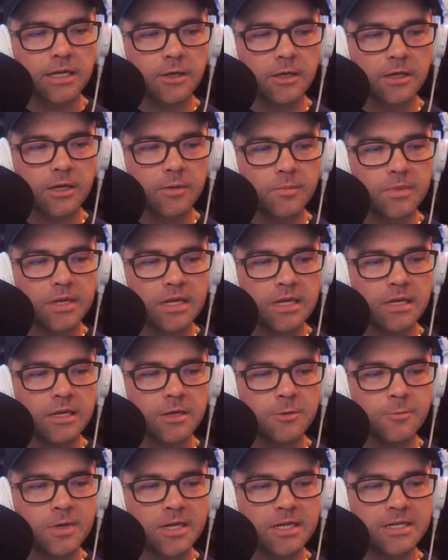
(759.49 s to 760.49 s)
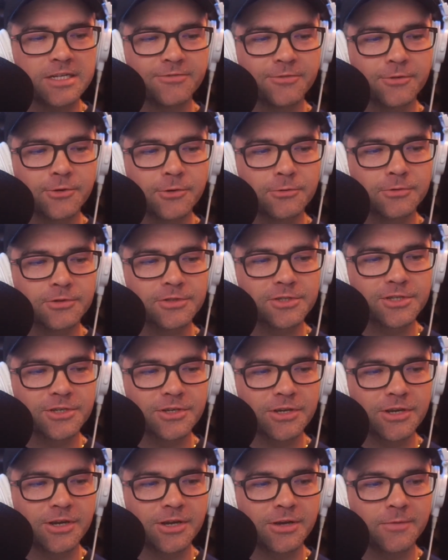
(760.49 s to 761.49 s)
can be difficult
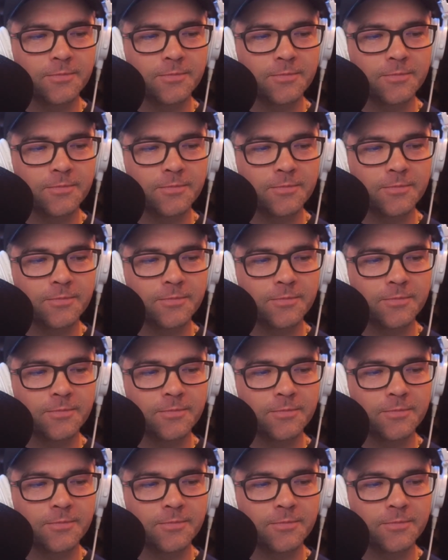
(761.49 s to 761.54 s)
to,